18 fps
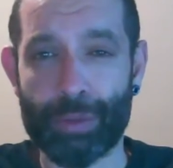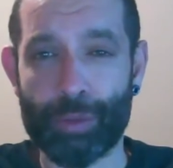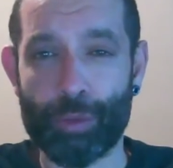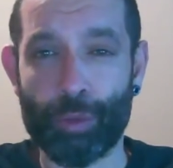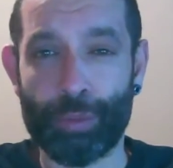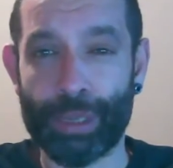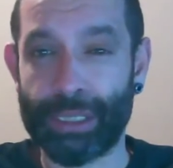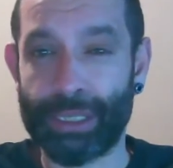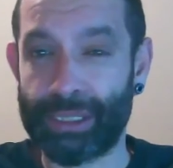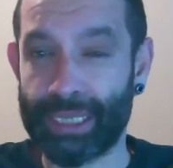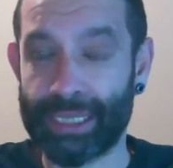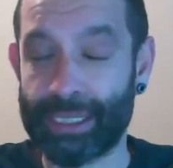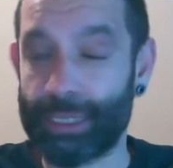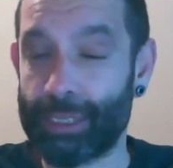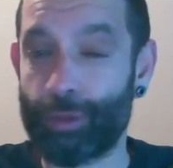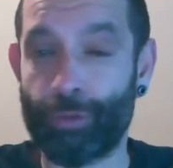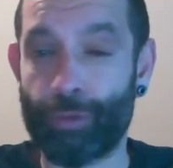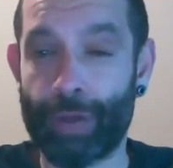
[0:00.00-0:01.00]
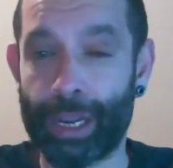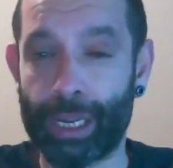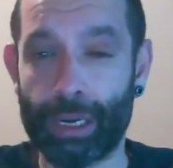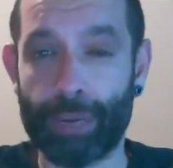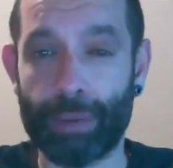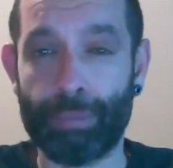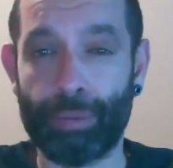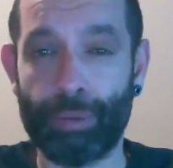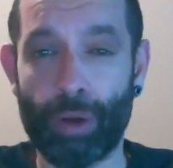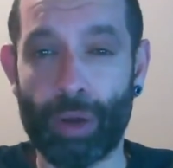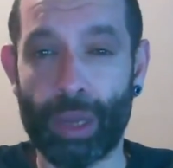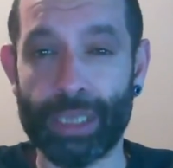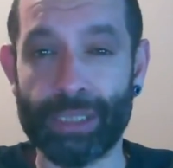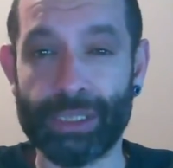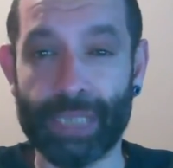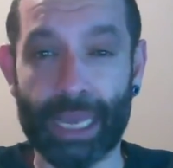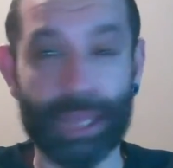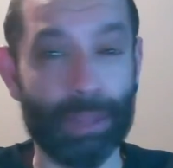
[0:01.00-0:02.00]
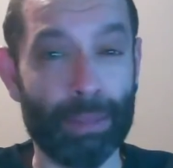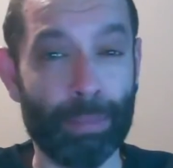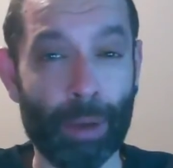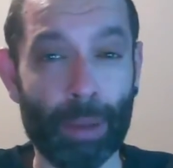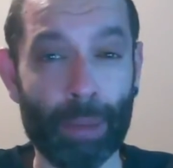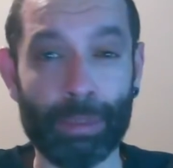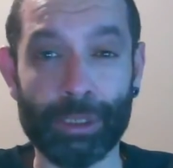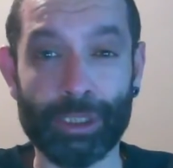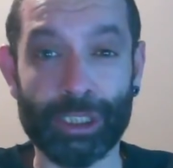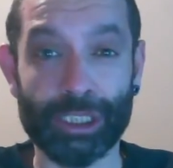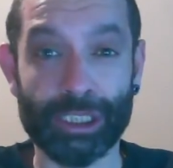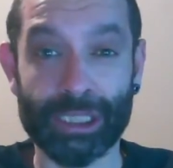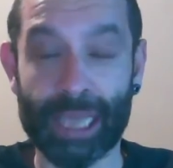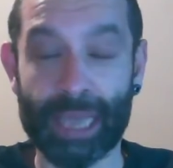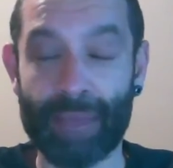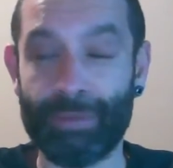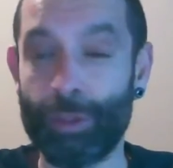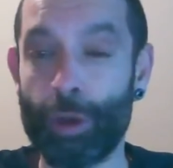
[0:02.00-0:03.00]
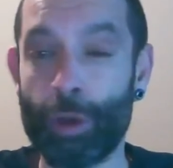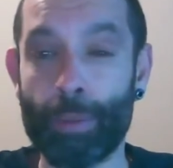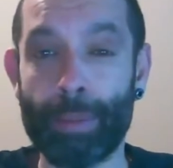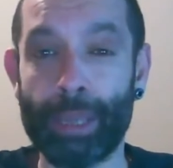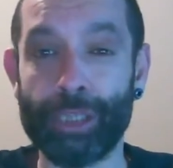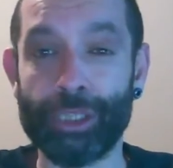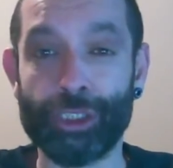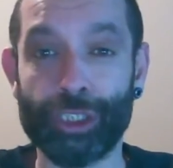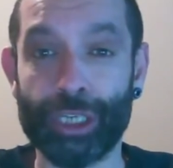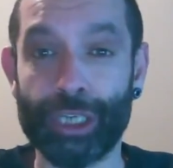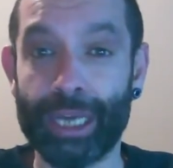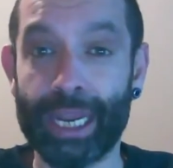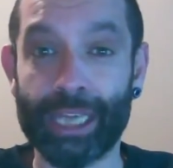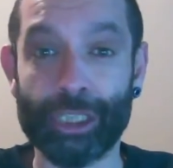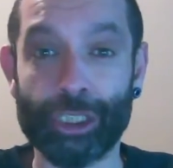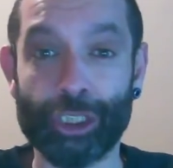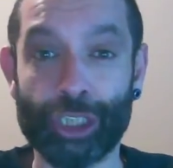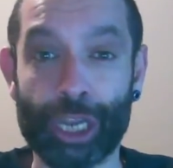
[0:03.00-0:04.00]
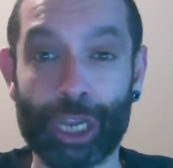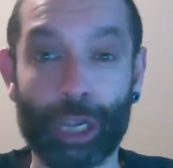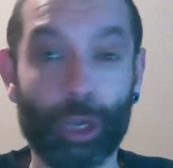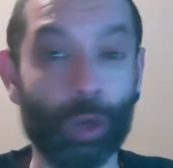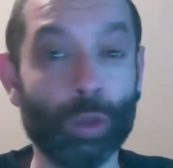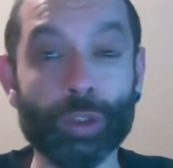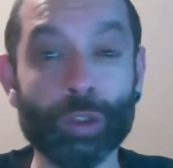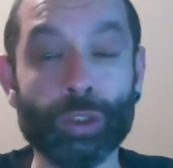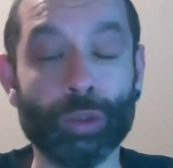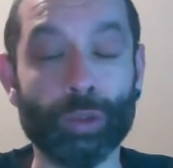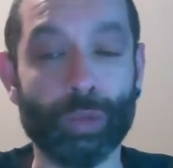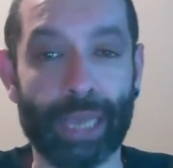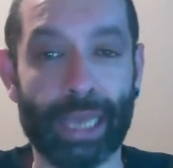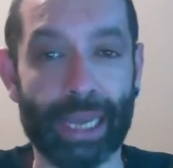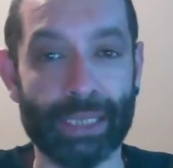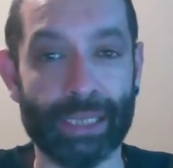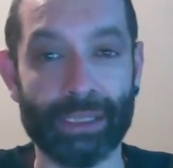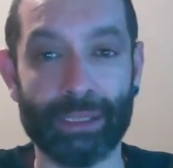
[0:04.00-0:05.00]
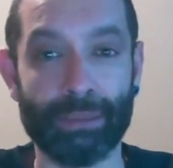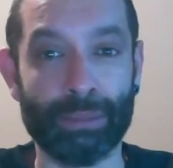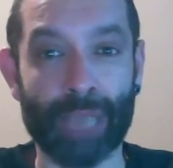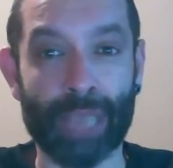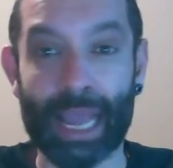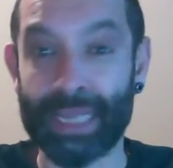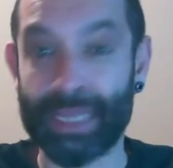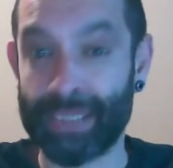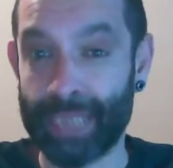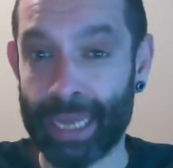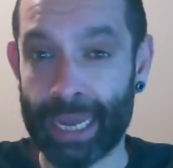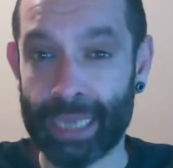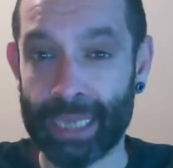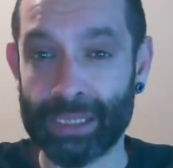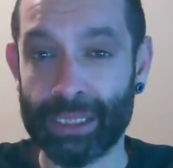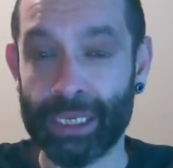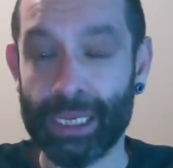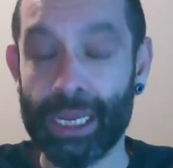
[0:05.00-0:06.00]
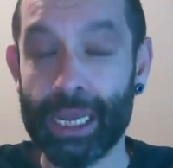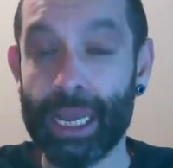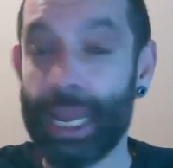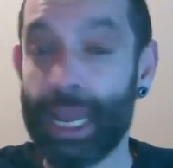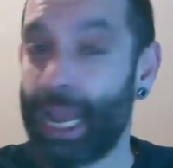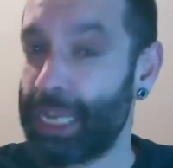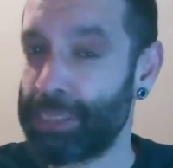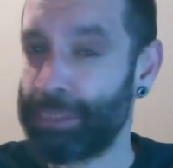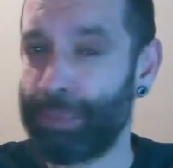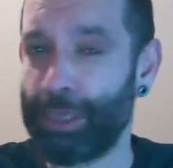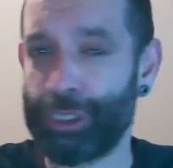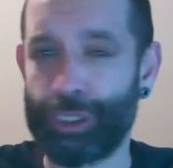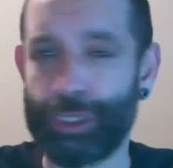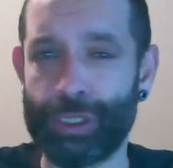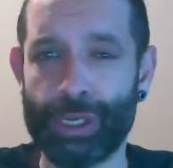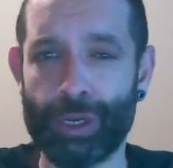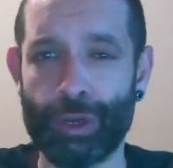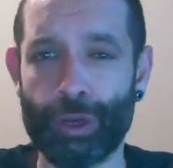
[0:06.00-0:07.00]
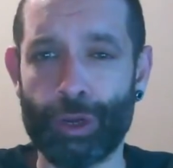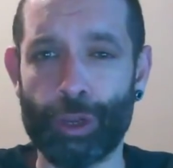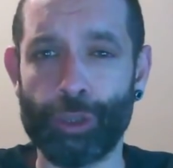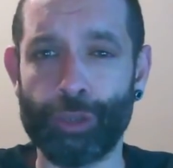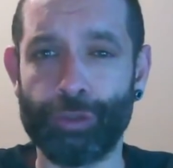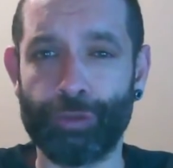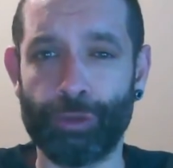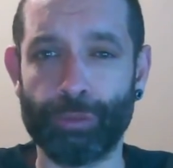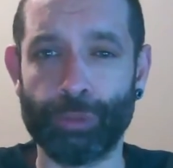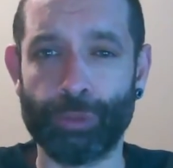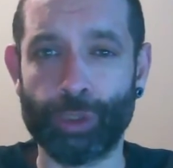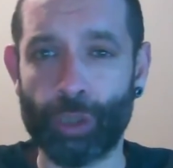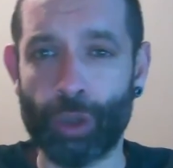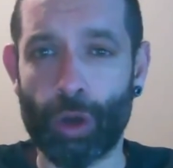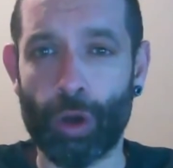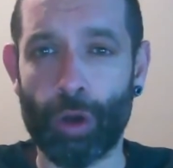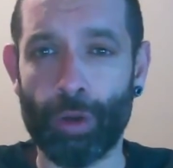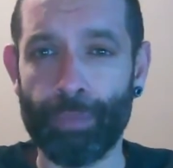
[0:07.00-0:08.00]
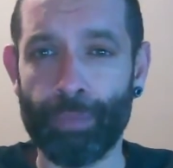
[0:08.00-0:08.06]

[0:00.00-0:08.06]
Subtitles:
will be set at the regular price, and the publishers have not mentioned next-gen console tax as yet, as mentioned in the news from Scott.